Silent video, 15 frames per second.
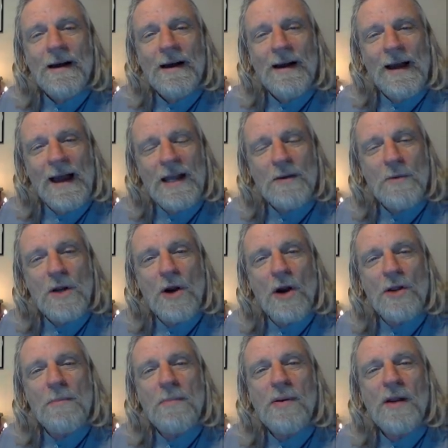and we are
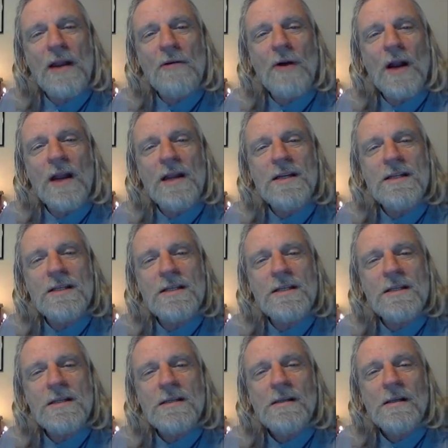the
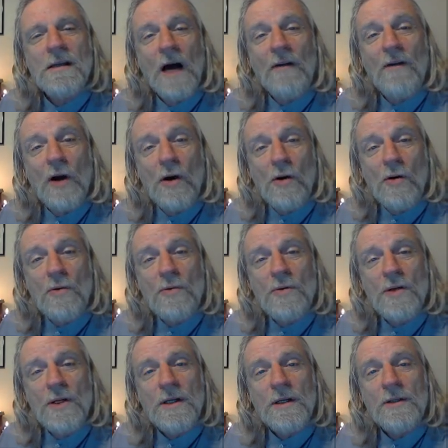playwrights of our
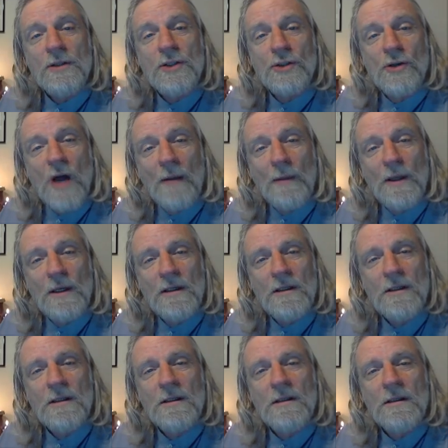own drama
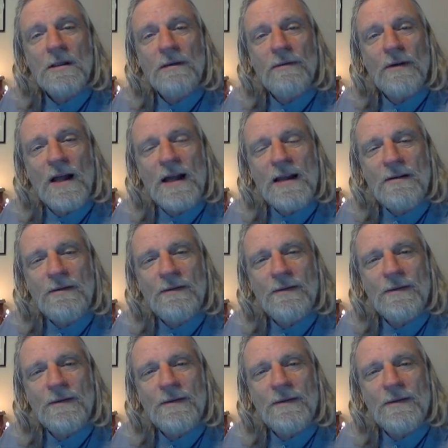of life.